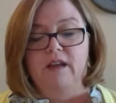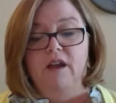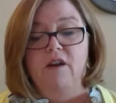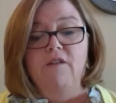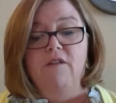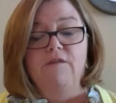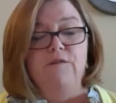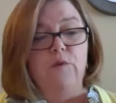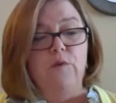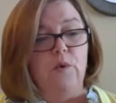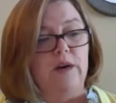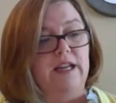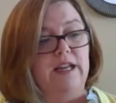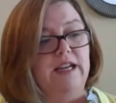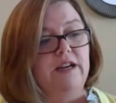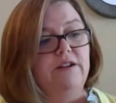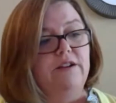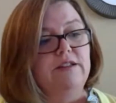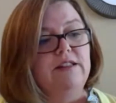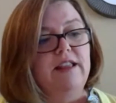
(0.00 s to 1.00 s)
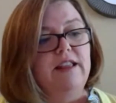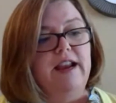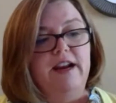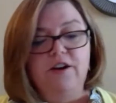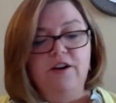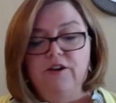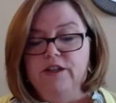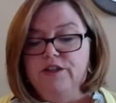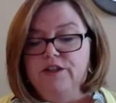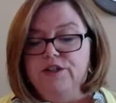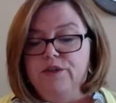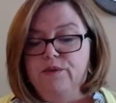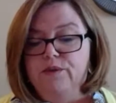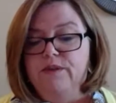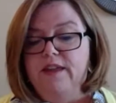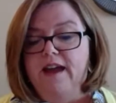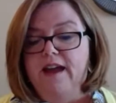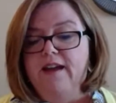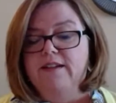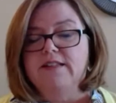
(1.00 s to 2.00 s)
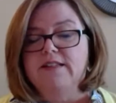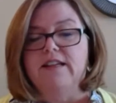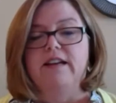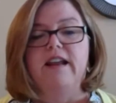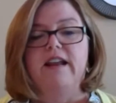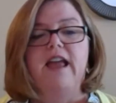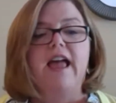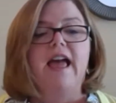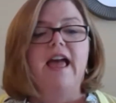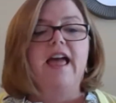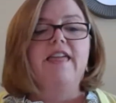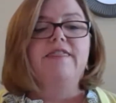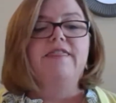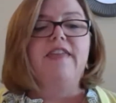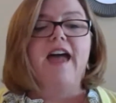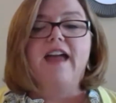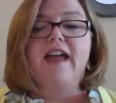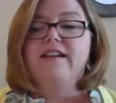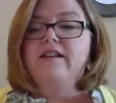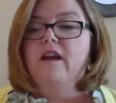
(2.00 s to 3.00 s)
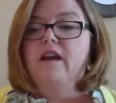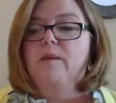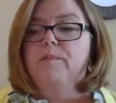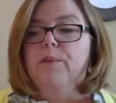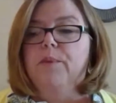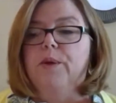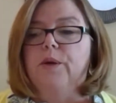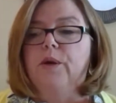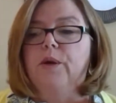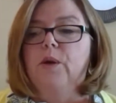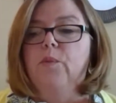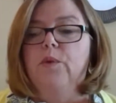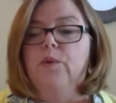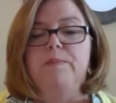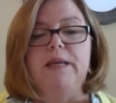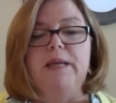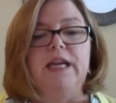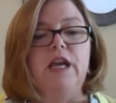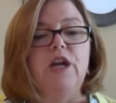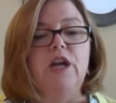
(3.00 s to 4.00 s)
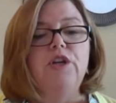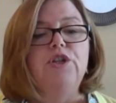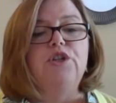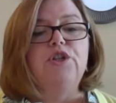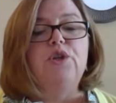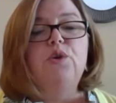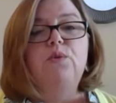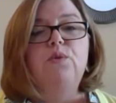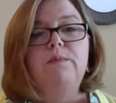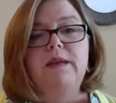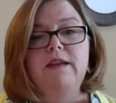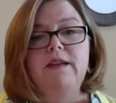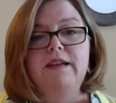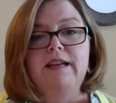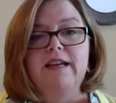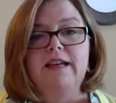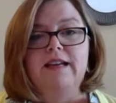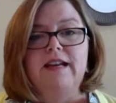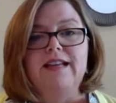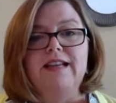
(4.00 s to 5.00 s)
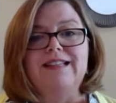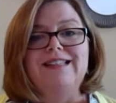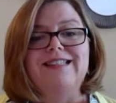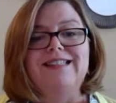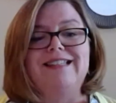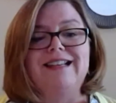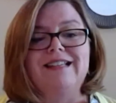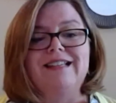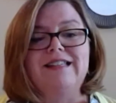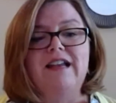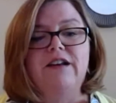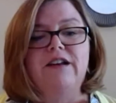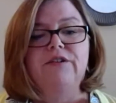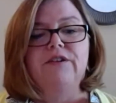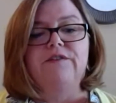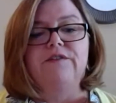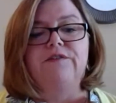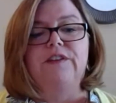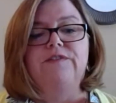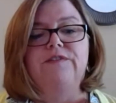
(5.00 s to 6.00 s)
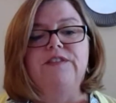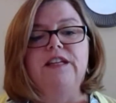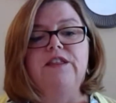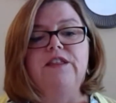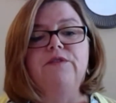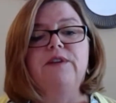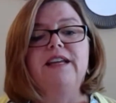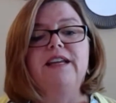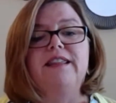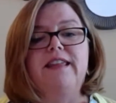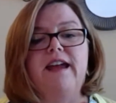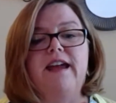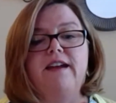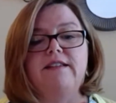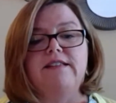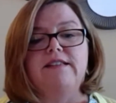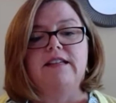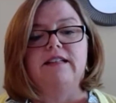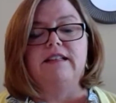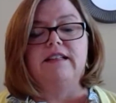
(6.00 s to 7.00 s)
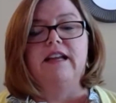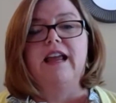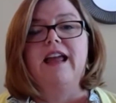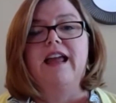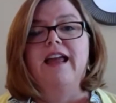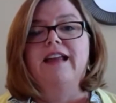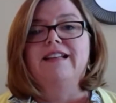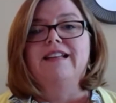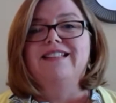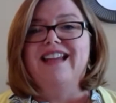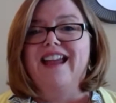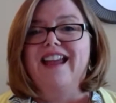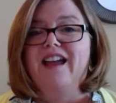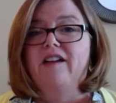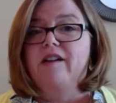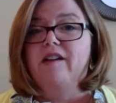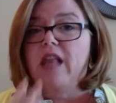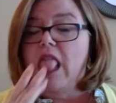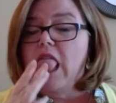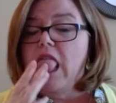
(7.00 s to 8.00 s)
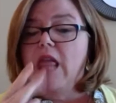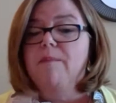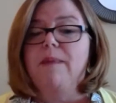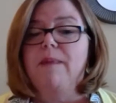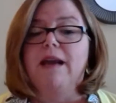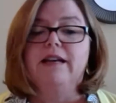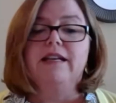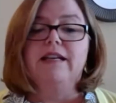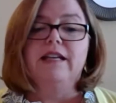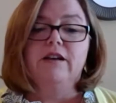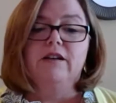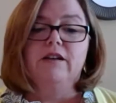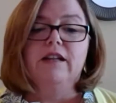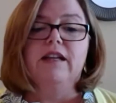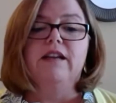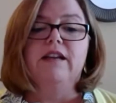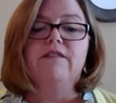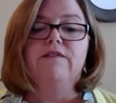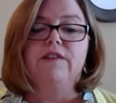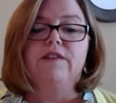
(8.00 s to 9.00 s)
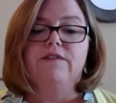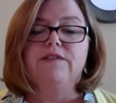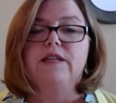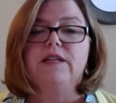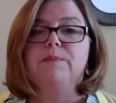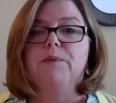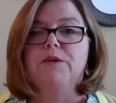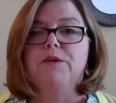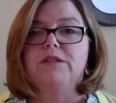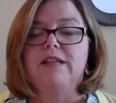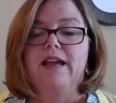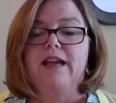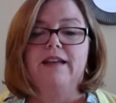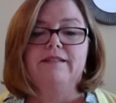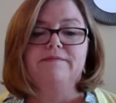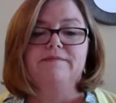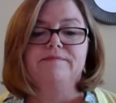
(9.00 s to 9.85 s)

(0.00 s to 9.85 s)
40 years later, in 2000, that number would be 2,653,000, down by nearly 50%.